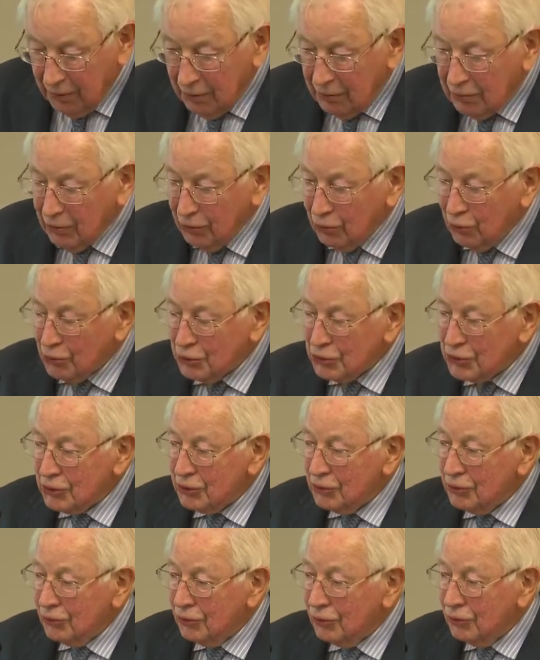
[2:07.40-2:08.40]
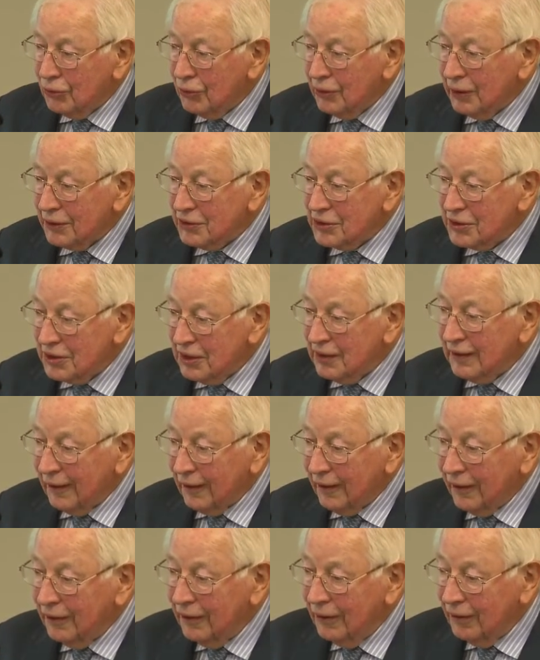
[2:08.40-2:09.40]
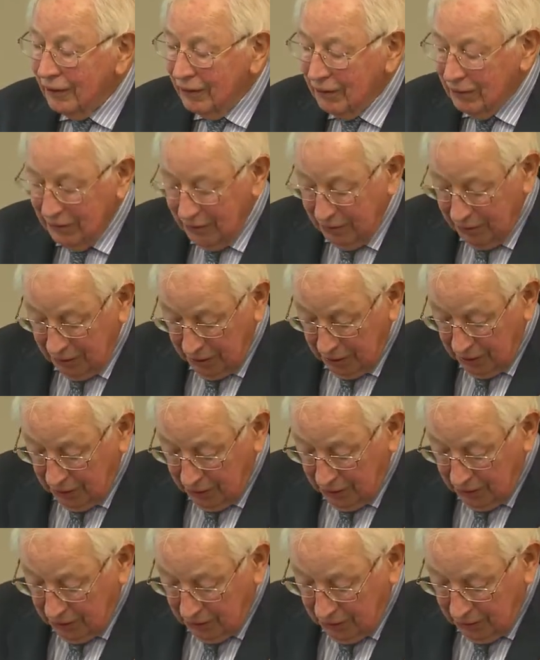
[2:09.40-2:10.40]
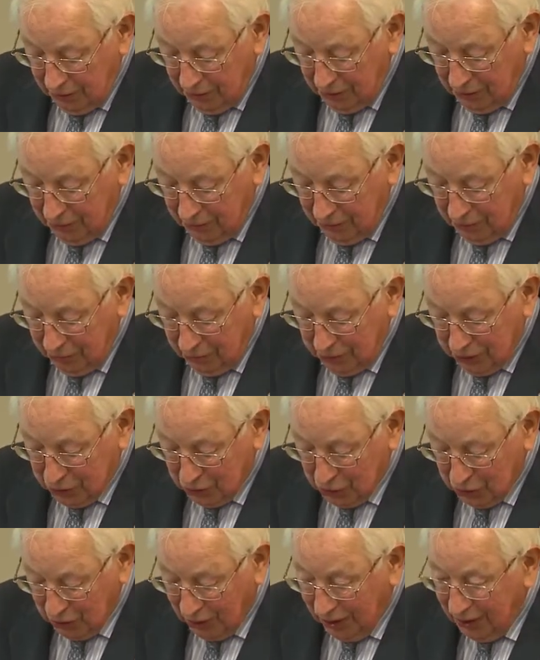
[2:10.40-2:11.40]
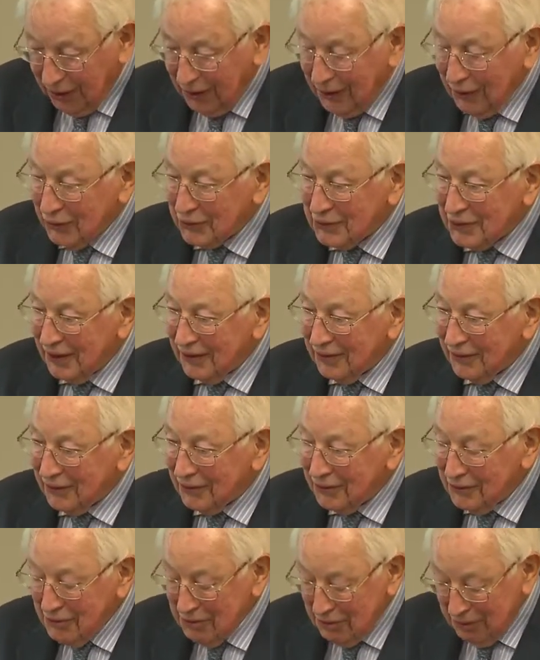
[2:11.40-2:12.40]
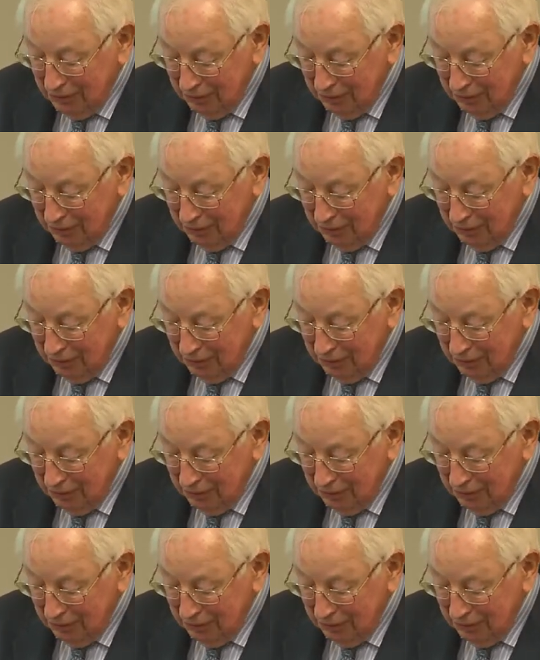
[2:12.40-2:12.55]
The law school at Sydney, which I attended,